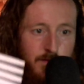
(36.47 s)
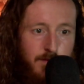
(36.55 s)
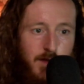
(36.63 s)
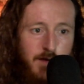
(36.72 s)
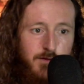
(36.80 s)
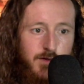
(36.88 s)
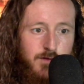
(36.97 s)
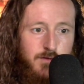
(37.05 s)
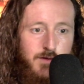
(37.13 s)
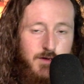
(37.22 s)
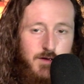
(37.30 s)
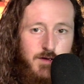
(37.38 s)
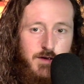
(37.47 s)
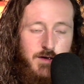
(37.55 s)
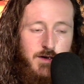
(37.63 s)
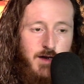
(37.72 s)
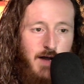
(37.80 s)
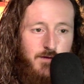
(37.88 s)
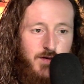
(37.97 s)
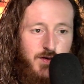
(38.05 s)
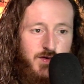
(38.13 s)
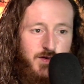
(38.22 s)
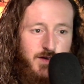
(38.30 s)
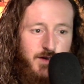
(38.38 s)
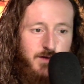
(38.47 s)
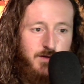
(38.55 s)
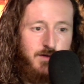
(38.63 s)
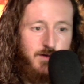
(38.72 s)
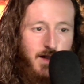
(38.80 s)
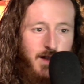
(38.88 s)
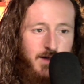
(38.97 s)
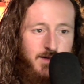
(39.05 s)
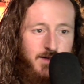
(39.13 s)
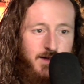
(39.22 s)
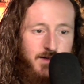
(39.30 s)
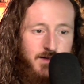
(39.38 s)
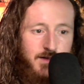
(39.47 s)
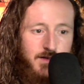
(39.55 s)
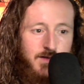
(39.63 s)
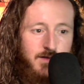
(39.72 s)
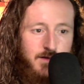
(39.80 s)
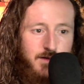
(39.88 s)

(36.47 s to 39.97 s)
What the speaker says: cover. Obviously, the contents is